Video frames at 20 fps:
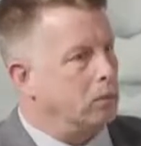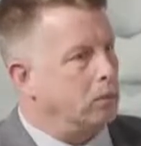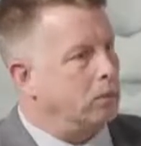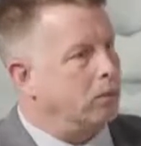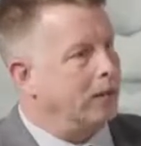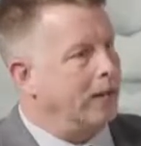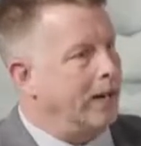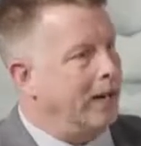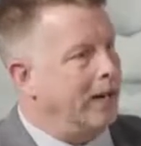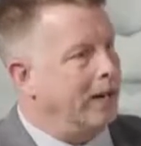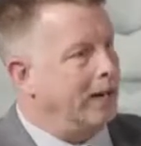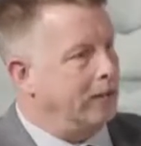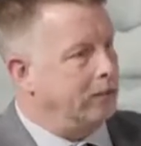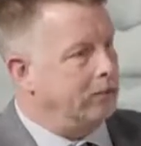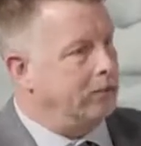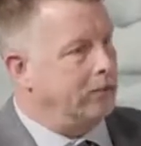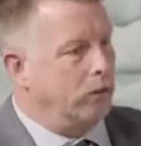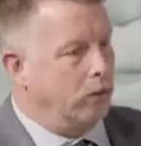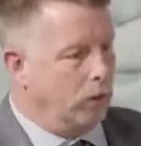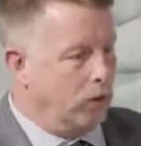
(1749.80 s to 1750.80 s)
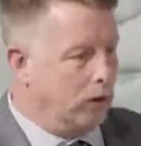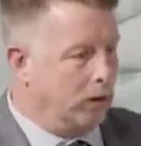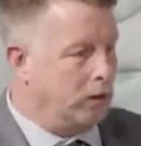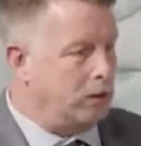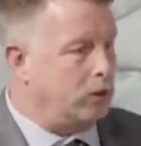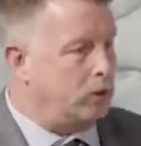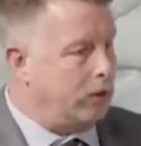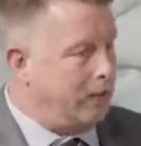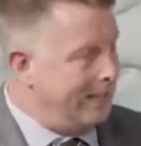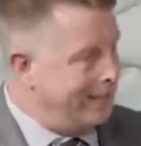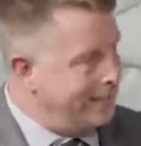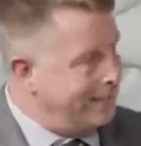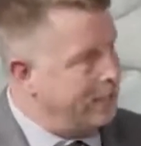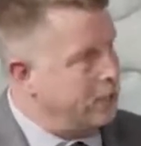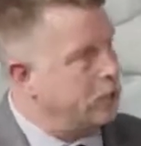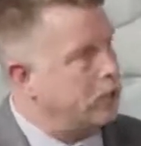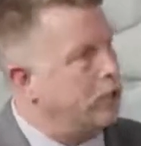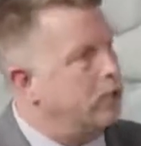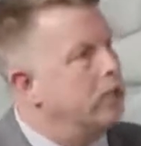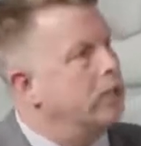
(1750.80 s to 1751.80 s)
planning for
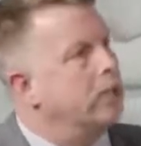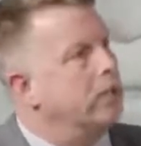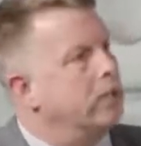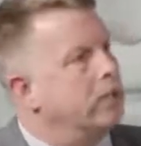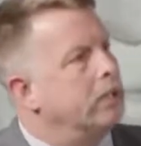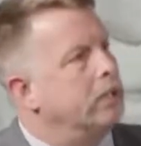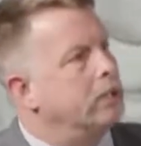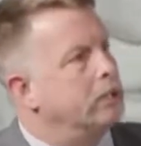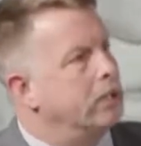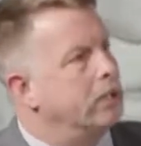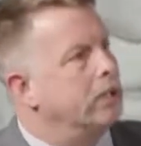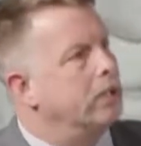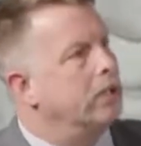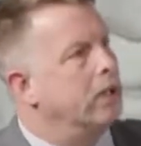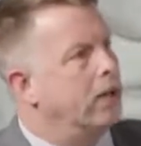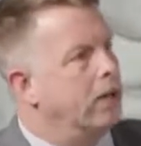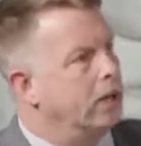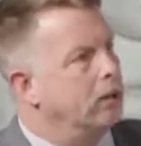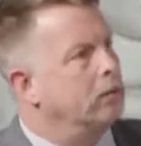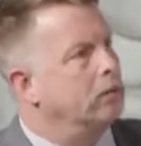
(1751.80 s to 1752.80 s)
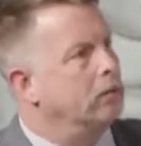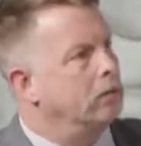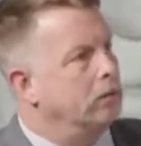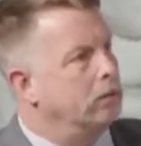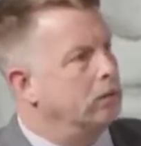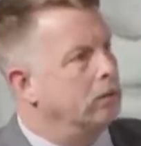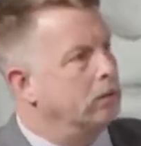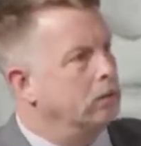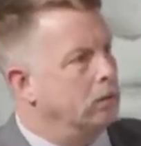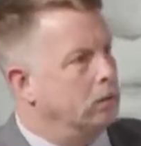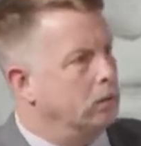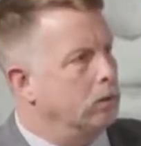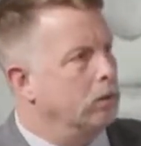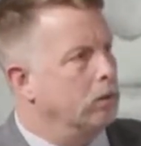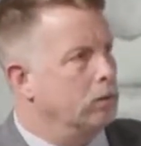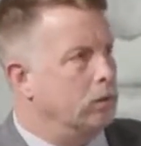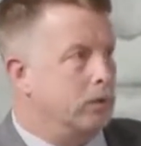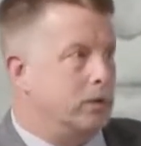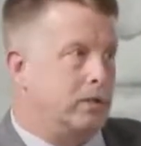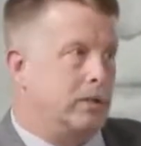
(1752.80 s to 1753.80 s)
transition and things like that.
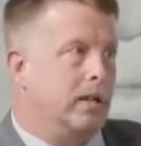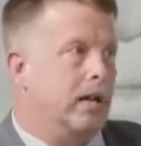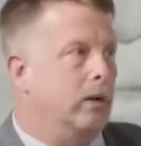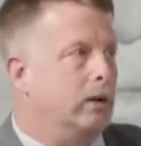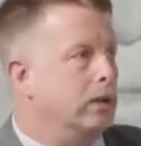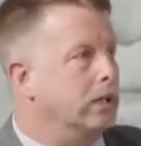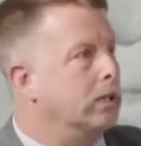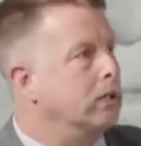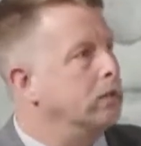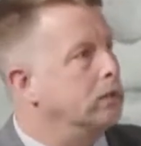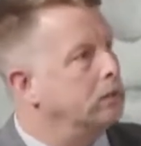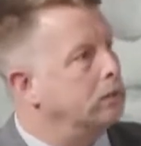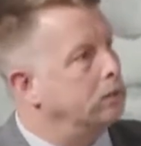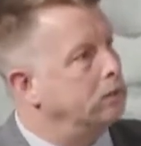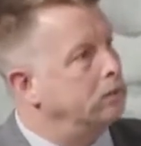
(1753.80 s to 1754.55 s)
We'll see how it goes.